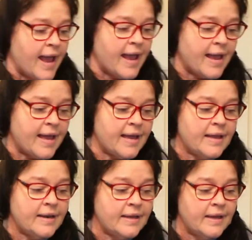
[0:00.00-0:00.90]

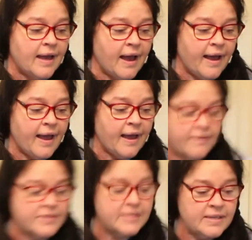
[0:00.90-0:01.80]
and I
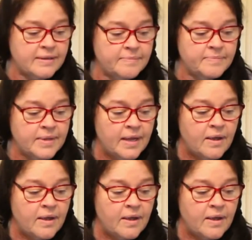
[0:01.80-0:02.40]
have some